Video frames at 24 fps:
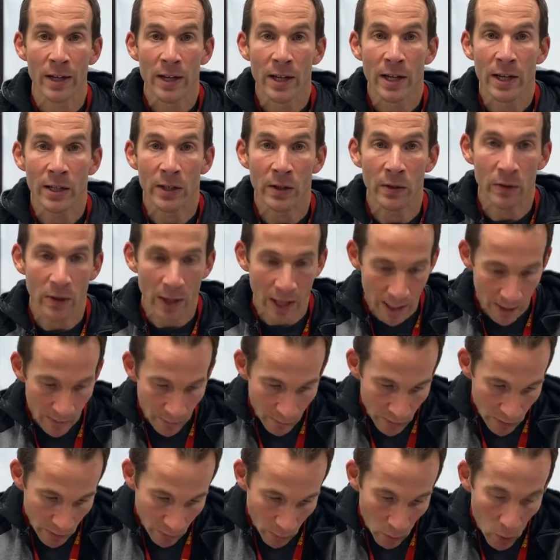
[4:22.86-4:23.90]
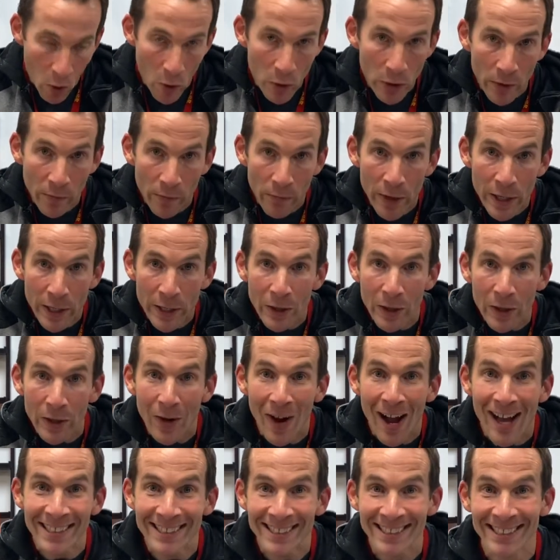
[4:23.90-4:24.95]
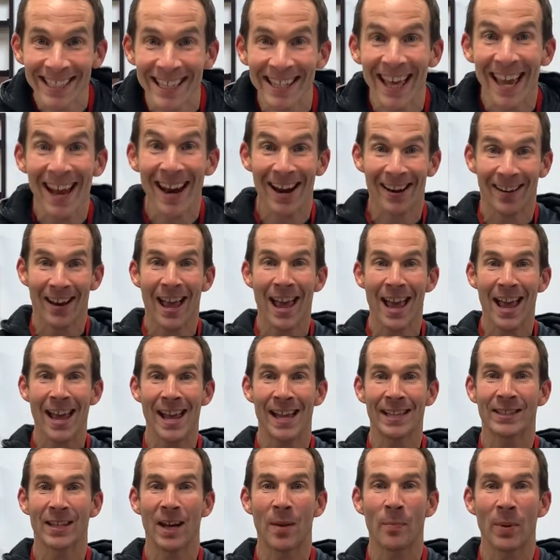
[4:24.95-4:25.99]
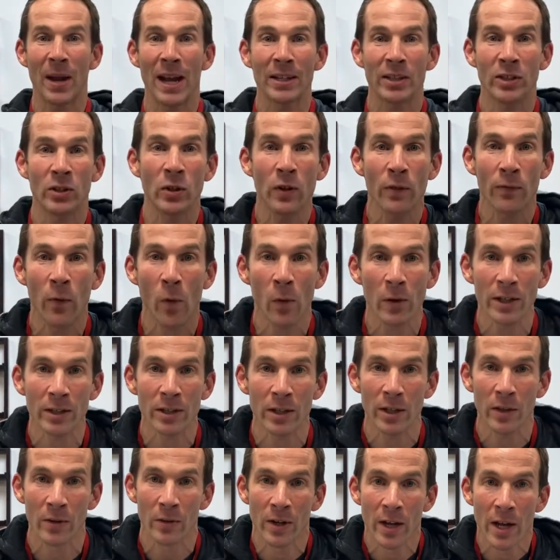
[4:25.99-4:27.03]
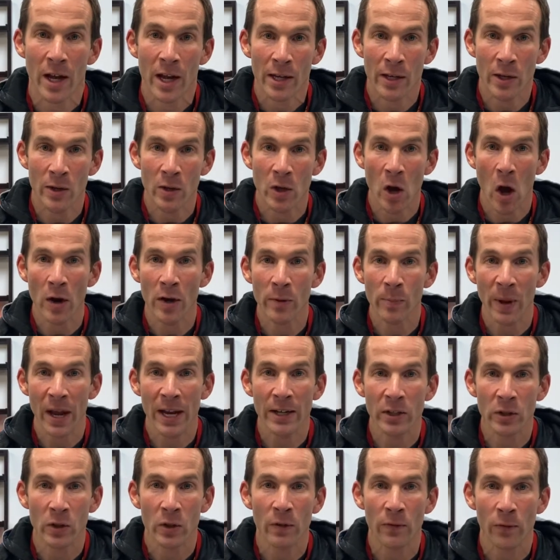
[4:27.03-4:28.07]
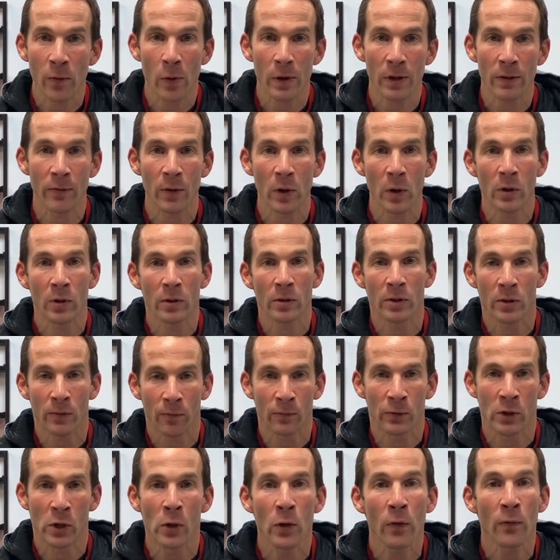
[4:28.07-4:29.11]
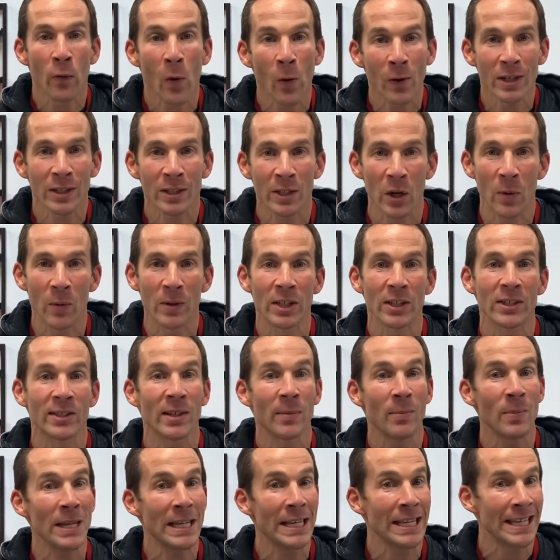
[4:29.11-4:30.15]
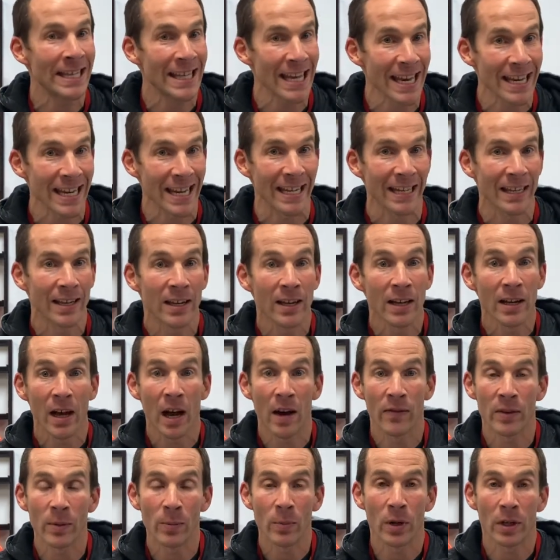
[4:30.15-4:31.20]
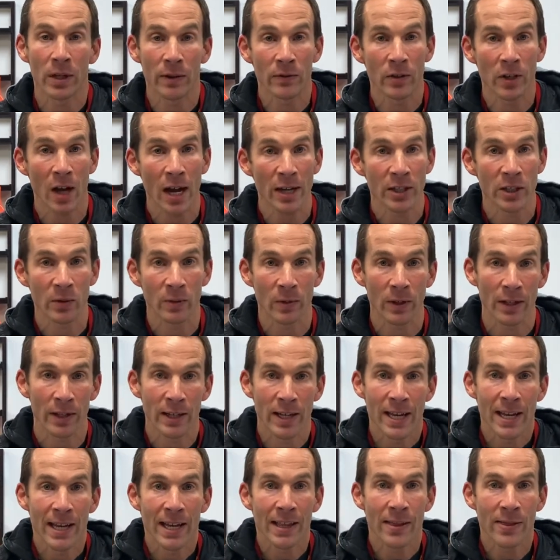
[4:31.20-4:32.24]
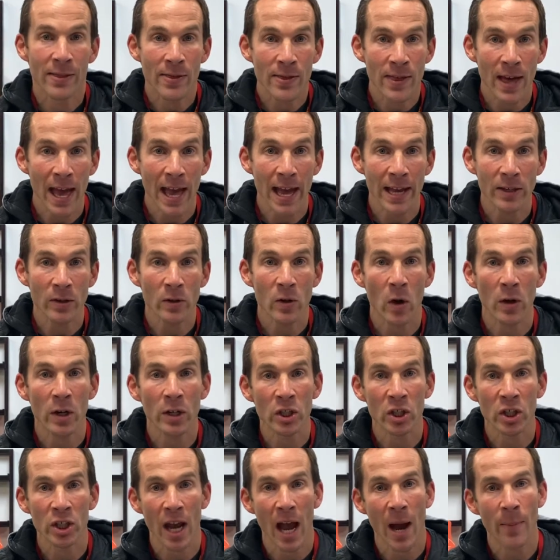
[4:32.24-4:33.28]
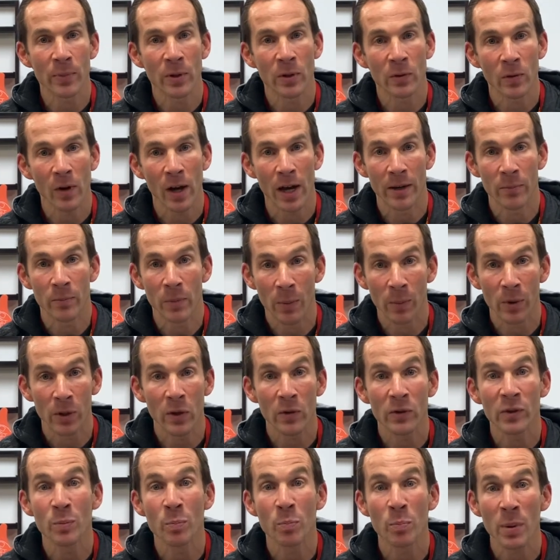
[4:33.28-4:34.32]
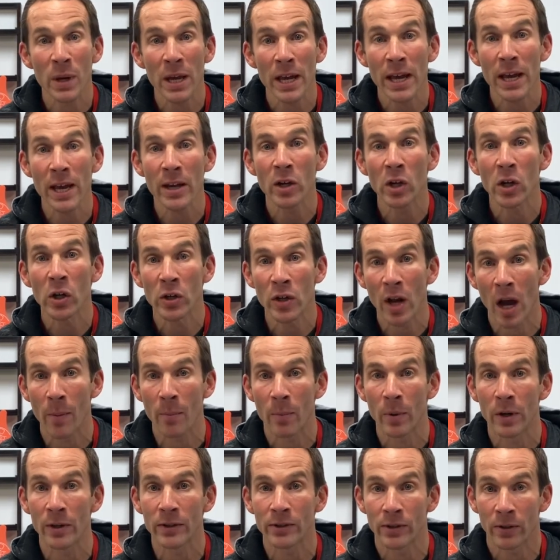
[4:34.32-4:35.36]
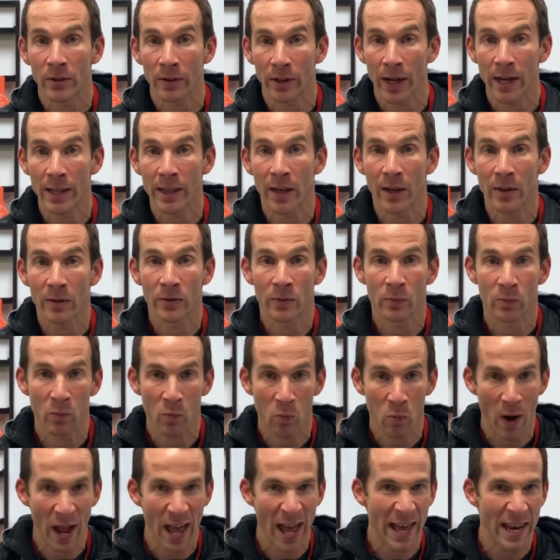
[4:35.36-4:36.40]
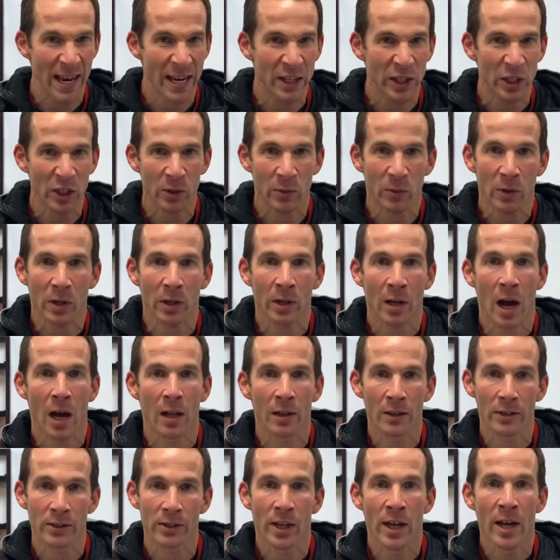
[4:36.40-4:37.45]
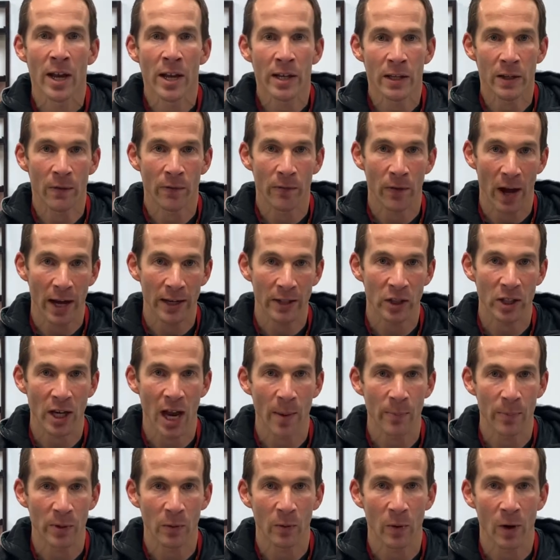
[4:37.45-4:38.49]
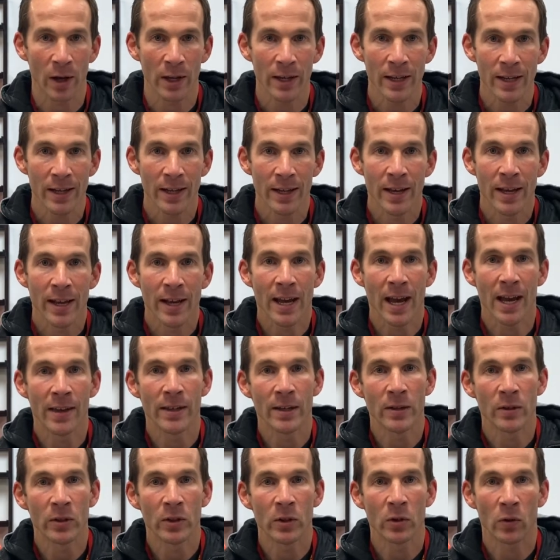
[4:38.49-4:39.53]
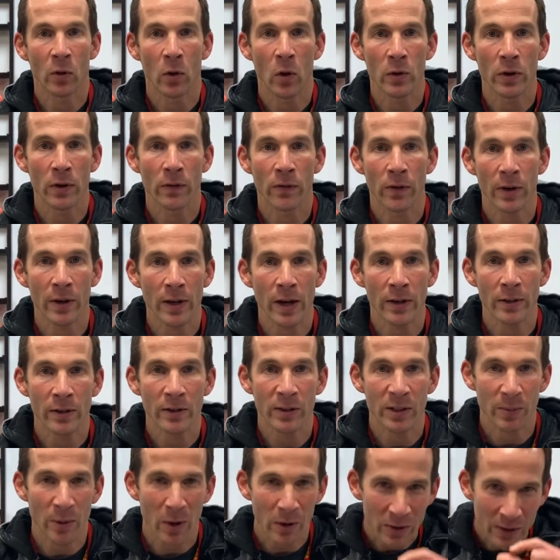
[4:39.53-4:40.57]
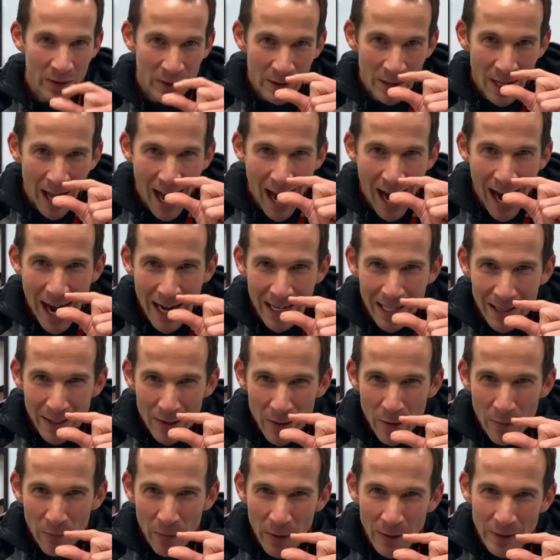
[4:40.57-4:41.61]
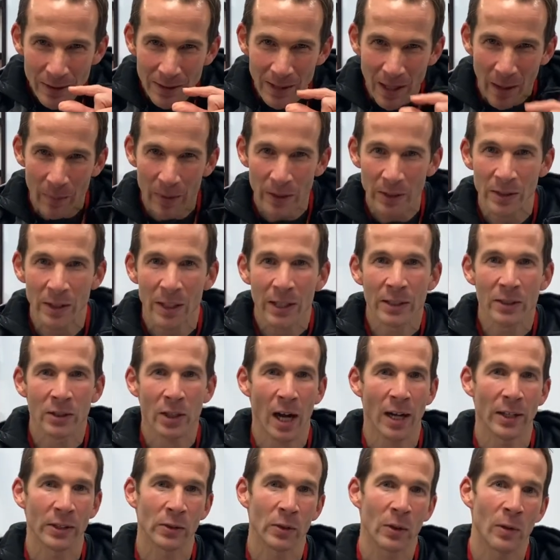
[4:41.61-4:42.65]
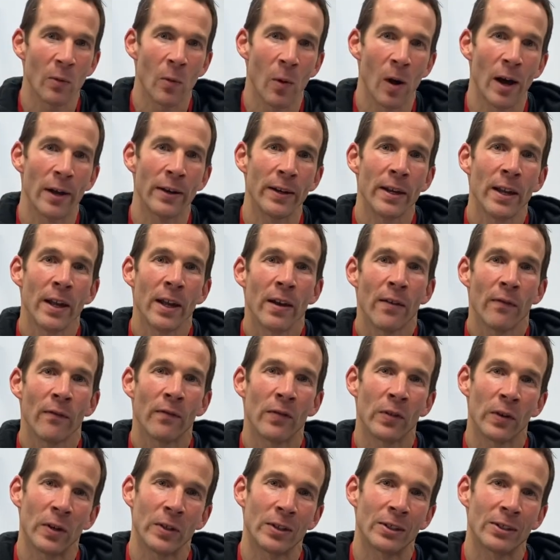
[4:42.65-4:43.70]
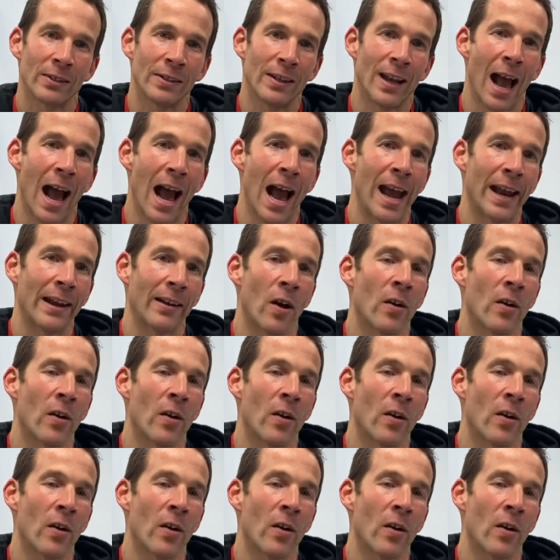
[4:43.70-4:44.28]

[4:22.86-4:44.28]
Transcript: You then scroll your finger across and say, there, hey, it's on page 242. You go to page 242, which is the beginning of the book of Joshua. Then you go to chapter 1. Remember those bigger numbers, okay? Those reddish colors. You find chapter 1, and then you scroll your finger down to your small, tiny little verse numbers, Joshua 1, verse 9.